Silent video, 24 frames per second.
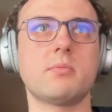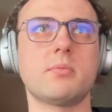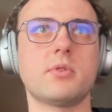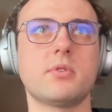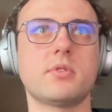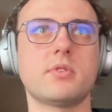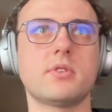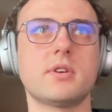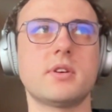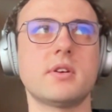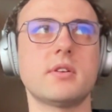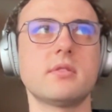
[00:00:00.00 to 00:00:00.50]
per
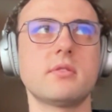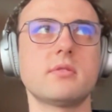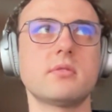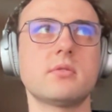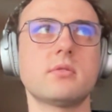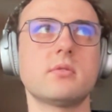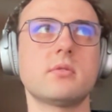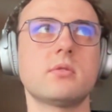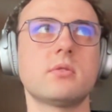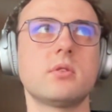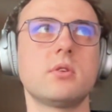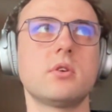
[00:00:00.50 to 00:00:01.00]
tenant.
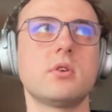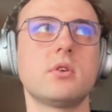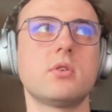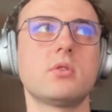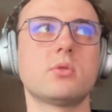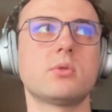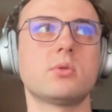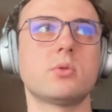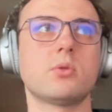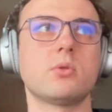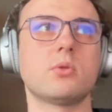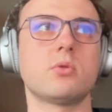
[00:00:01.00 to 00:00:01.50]

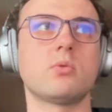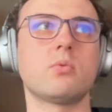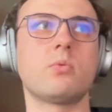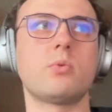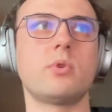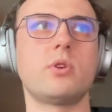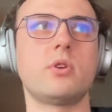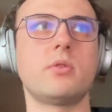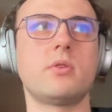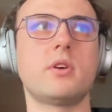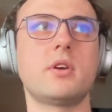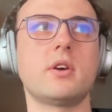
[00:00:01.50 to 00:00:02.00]
So
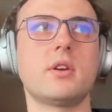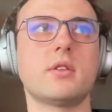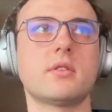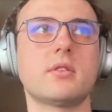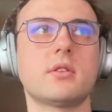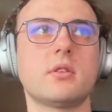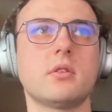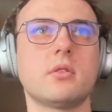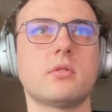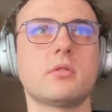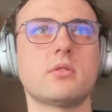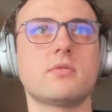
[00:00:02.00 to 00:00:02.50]
when you get a
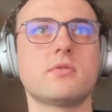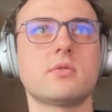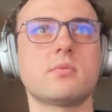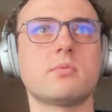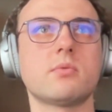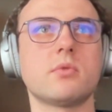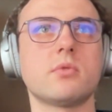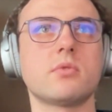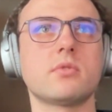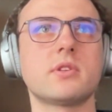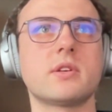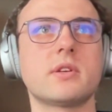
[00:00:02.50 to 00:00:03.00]
lot of
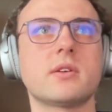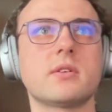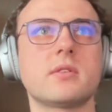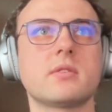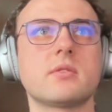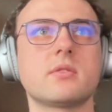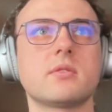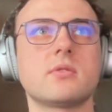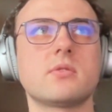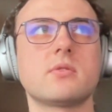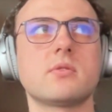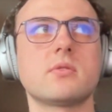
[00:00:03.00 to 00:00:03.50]
small
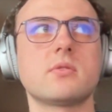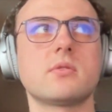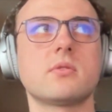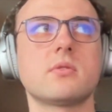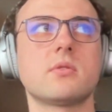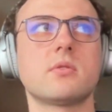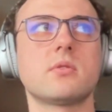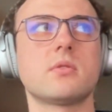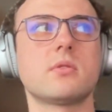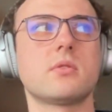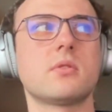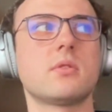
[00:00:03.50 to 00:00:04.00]
tenants,
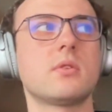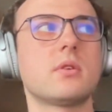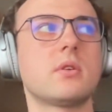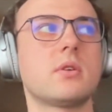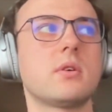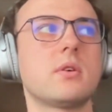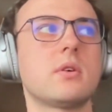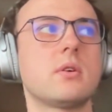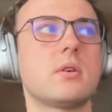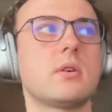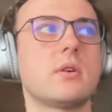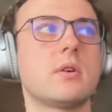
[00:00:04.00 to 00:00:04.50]

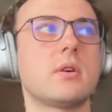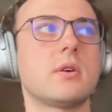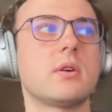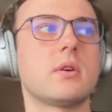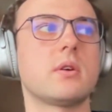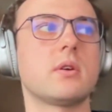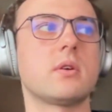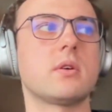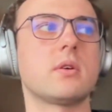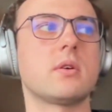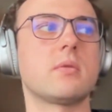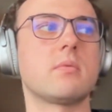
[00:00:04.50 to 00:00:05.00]

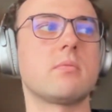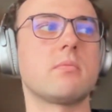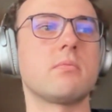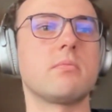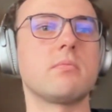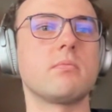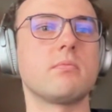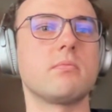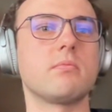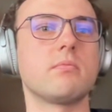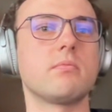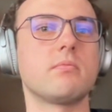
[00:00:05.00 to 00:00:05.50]

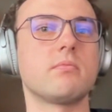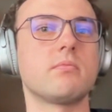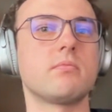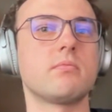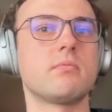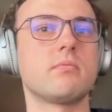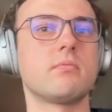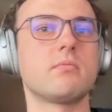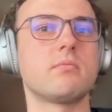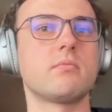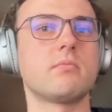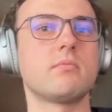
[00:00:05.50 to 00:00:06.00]
having
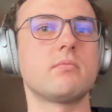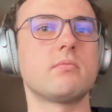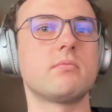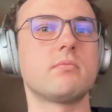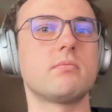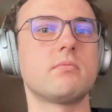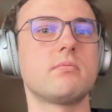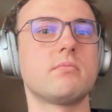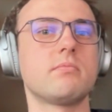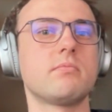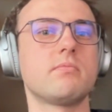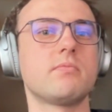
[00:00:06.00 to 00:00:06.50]

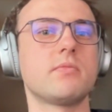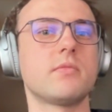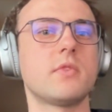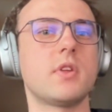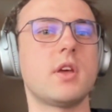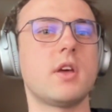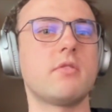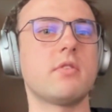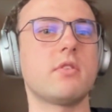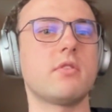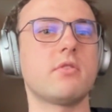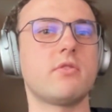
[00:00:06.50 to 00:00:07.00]

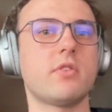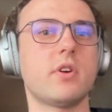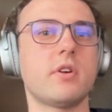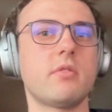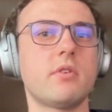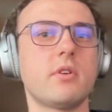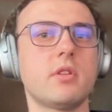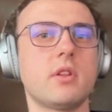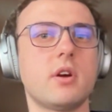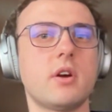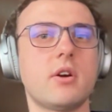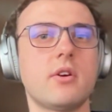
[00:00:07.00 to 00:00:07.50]

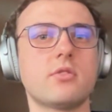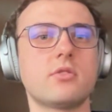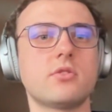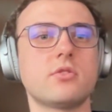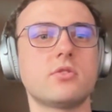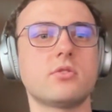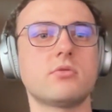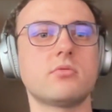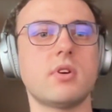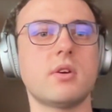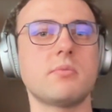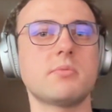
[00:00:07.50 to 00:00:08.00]
very large
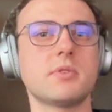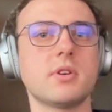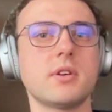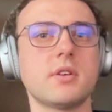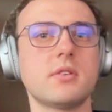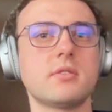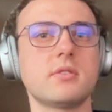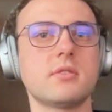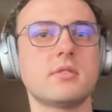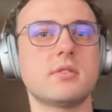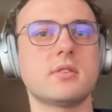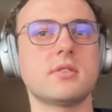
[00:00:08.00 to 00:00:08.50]
stripe
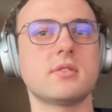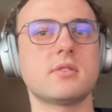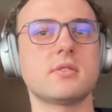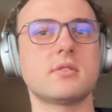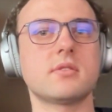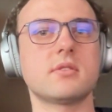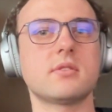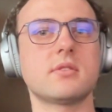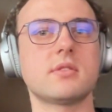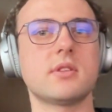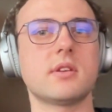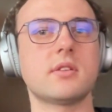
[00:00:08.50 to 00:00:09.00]
size
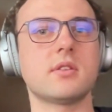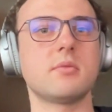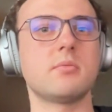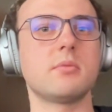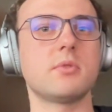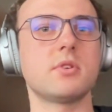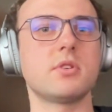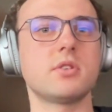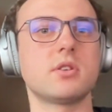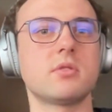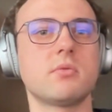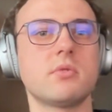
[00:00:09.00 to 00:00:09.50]
has like
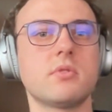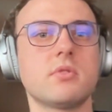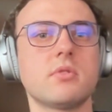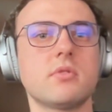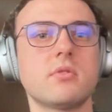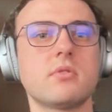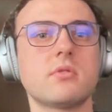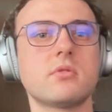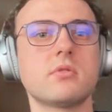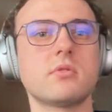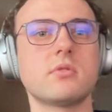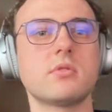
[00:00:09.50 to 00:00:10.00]
diminishing
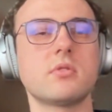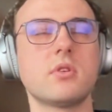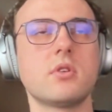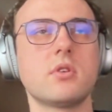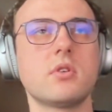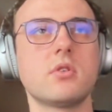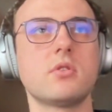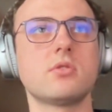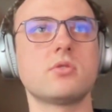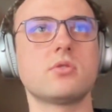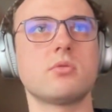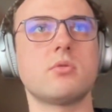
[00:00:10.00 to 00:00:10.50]
returns.
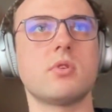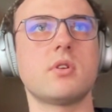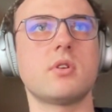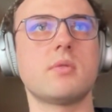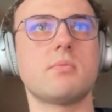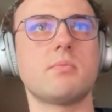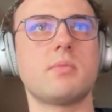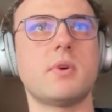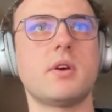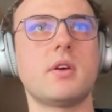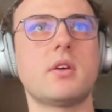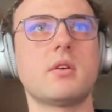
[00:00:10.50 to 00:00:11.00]
So you end
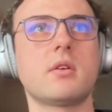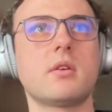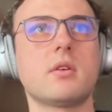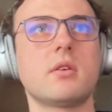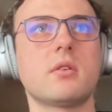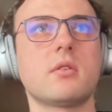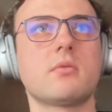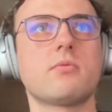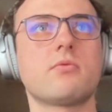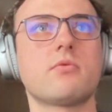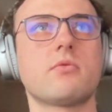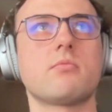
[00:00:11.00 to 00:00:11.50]
up paying
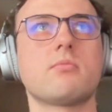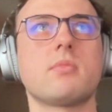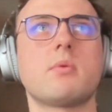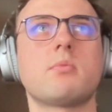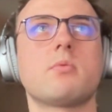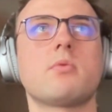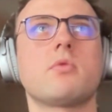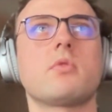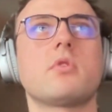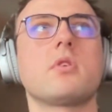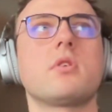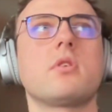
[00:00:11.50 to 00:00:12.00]
for
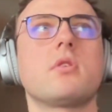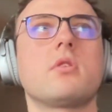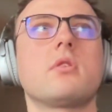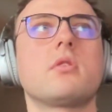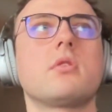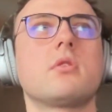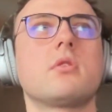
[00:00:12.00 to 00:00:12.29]
memory,